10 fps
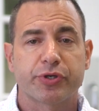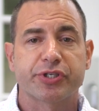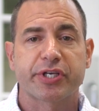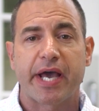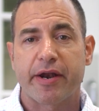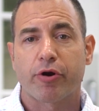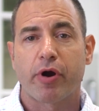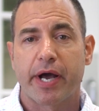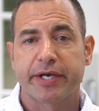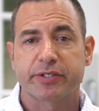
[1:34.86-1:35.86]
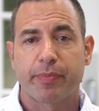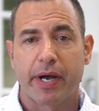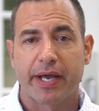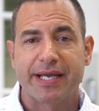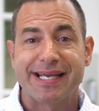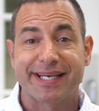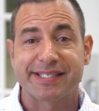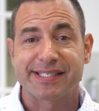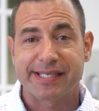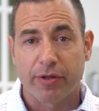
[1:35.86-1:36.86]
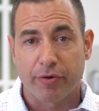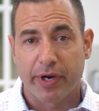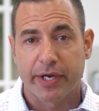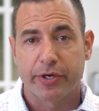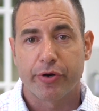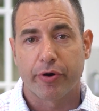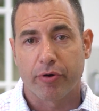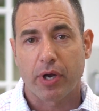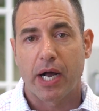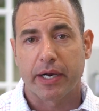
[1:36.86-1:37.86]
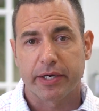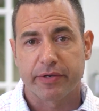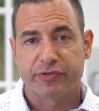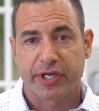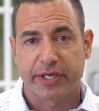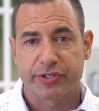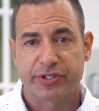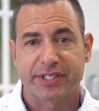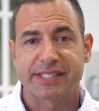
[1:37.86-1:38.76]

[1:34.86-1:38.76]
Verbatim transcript: which is categorized by accelerated neurocognitive changes,